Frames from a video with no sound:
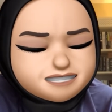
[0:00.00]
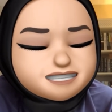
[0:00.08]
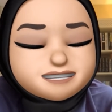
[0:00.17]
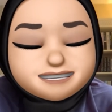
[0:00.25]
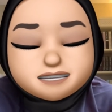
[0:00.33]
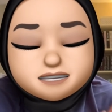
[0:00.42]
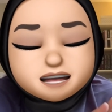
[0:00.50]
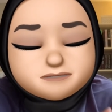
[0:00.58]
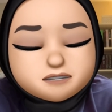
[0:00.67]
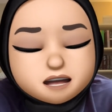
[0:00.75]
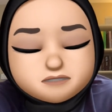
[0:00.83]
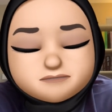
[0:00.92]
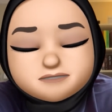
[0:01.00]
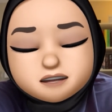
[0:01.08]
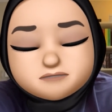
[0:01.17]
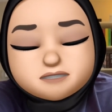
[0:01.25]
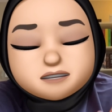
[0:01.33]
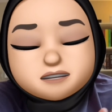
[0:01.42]
she is somehow
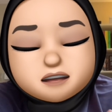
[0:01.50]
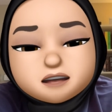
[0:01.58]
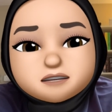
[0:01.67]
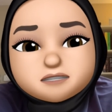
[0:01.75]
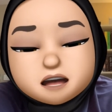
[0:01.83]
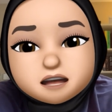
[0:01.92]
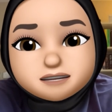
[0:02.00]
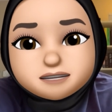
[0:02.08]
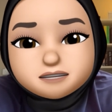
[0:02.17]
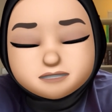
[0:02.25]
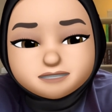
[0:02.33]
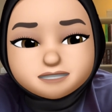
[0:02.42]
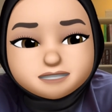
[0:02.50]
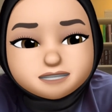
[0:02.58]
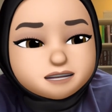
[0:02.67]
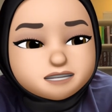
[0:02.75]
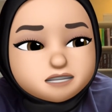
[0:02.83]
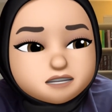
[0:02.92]
found not
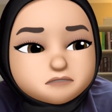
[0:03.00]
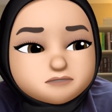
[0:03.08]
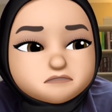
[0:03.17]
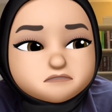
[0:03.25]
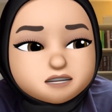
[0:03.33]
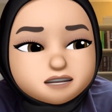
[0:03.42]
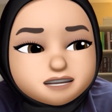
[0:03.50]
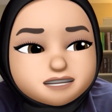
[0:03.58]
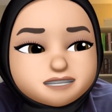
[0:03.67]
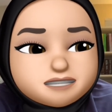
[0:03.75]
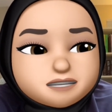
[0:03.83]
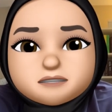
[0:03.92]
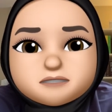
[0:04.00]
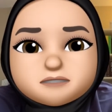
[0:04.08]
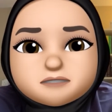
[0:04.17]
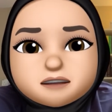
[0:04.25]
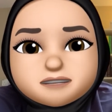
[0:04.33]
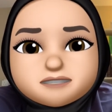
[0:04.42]
guilty and she was released
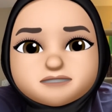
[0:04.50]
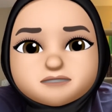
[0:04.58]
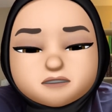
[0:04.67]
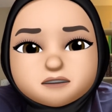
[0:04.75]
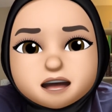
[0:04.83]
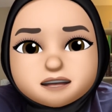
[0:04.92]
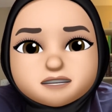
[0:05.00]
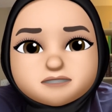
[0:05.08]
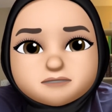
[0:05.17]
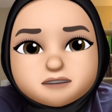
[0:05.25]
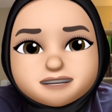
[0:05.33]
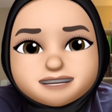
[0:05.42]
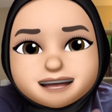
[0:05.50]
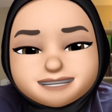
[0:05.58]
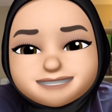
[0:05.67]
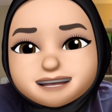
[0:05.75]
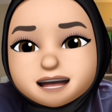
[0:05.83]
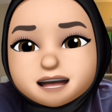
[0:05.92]
there's no actual
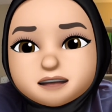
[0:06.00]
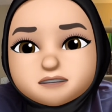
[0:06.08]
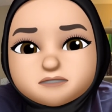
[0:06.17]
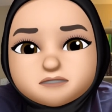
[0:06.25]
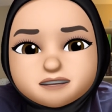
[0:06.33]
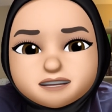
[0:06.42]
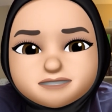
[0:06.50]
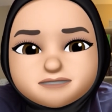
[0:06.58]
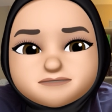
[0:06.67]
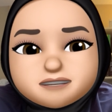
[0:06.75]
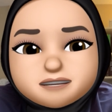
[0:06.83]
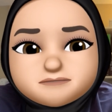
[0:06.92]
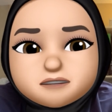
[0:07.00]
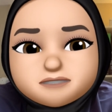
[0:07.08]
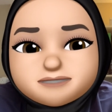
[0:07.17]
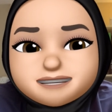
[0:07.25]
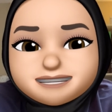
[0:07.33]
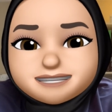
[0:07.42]
data or history
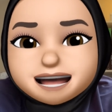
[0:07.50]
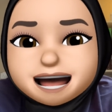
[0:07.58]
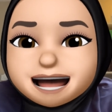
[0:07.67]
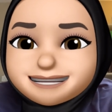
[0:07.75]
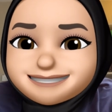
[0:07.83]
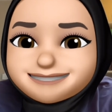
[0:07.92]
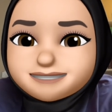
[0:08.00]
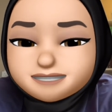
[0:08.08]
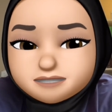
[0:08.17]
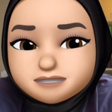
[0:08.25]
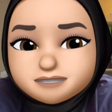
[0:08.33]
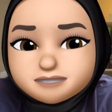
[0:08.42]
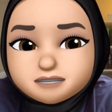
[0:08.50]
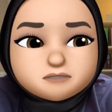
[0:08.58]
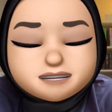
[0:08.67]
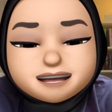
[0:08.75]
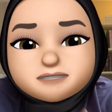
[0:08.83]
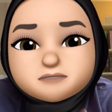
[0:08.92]
about this Alice girl.
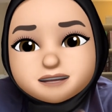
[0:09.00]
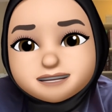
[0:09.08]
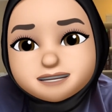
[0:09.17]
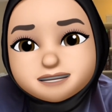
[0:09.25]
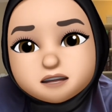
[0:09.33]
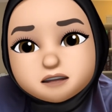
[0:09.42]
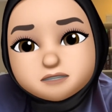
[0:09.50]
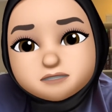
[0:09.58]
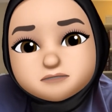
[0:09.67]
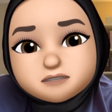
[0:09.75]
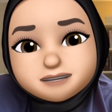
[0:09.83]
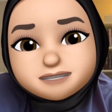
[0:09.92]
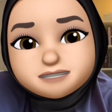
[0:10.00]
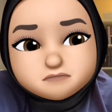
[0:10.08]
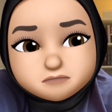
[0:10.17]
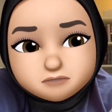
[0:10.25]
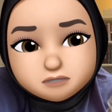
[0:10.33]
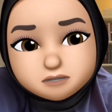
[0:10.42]
That's why Stacey Halls write this
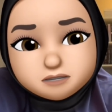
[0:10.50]
book